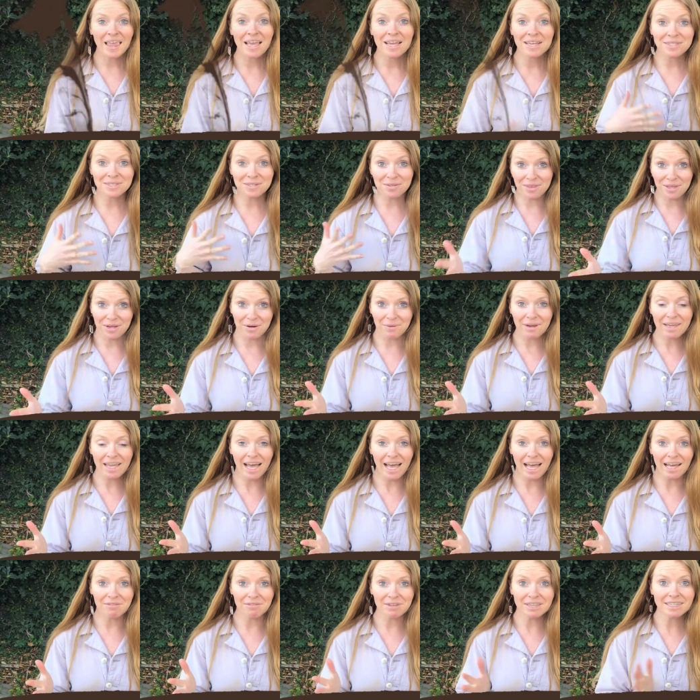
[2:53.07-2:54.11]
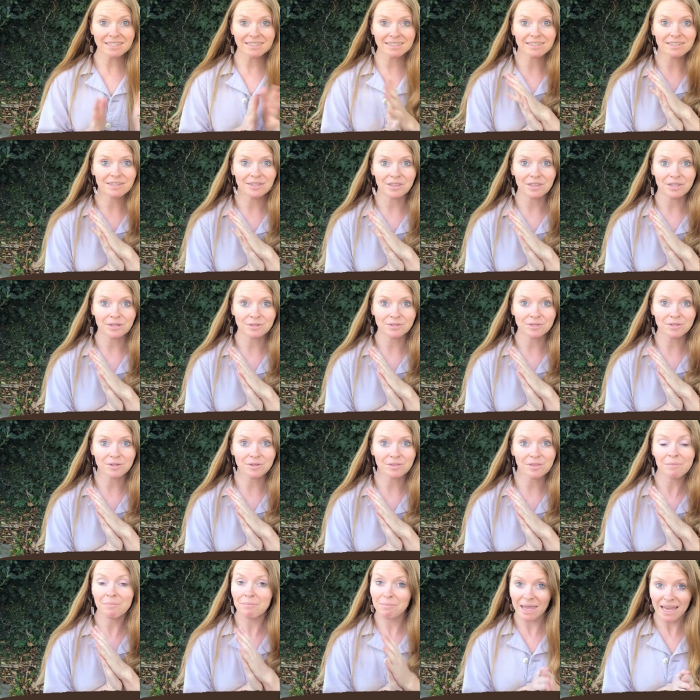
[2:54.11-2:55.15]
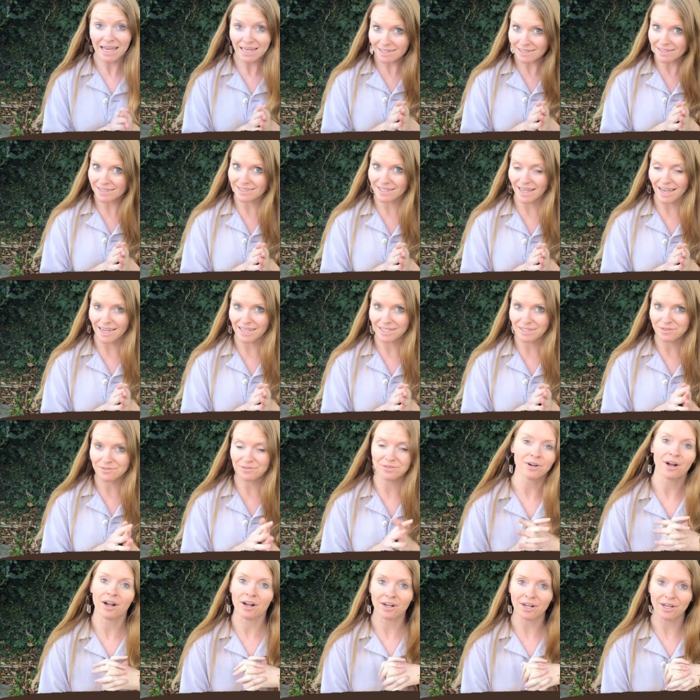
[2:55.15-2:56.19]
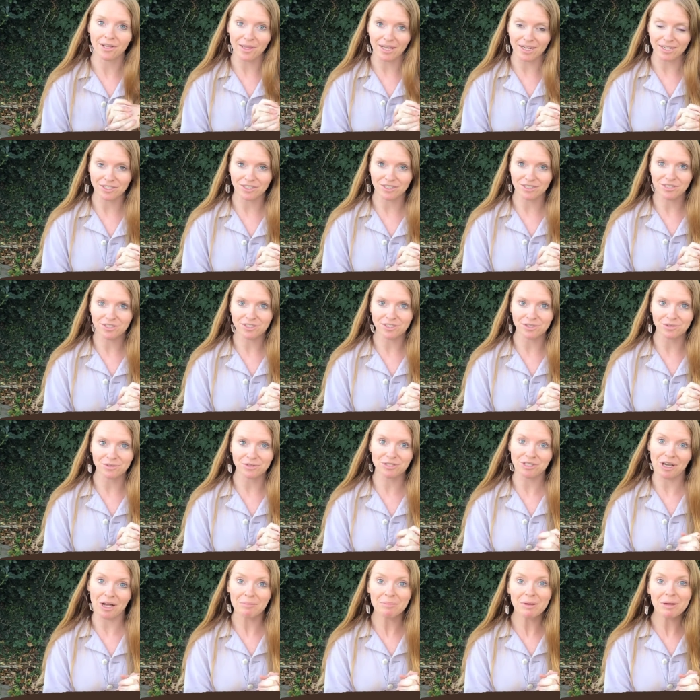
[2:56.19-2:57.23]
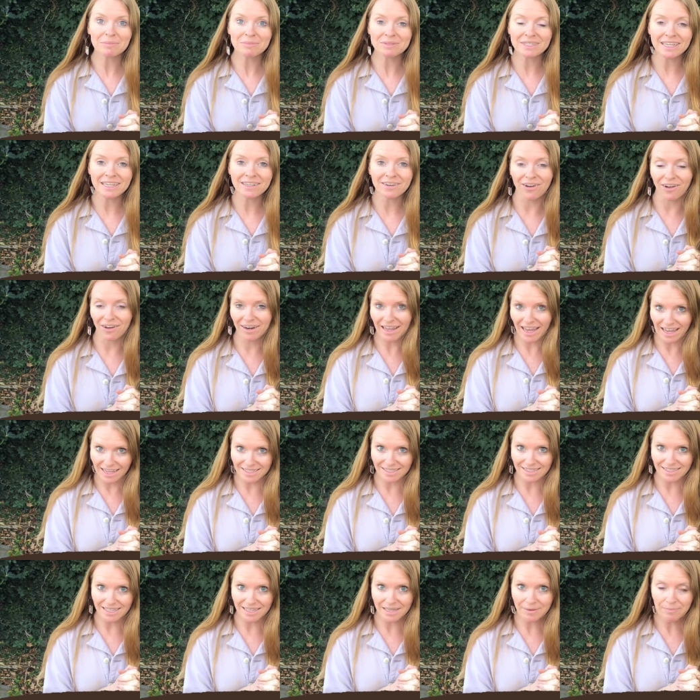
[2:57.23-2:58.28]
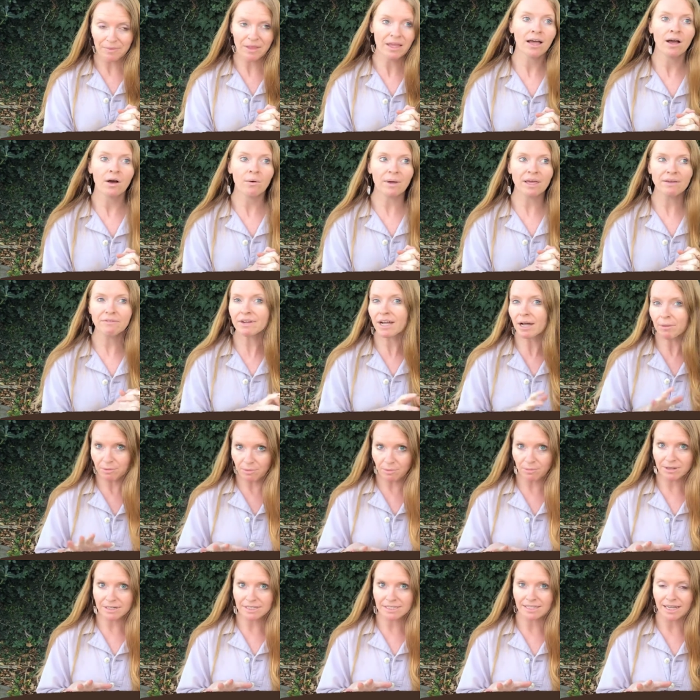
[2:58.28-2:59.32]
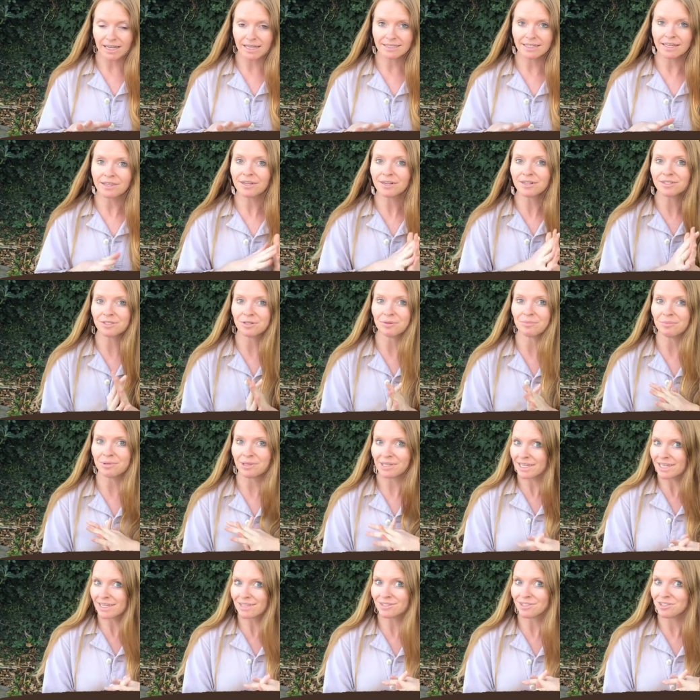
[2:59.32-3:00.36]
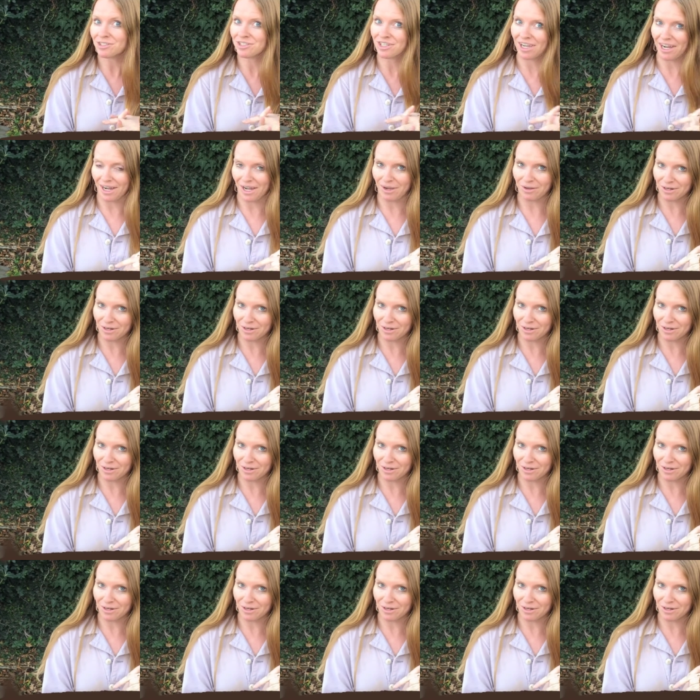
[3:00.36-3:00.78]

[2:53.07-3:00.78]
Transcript: So there we have it. Those are the main designs for our collection to shop update on Etsy. We have a couple more designs on there, so please check out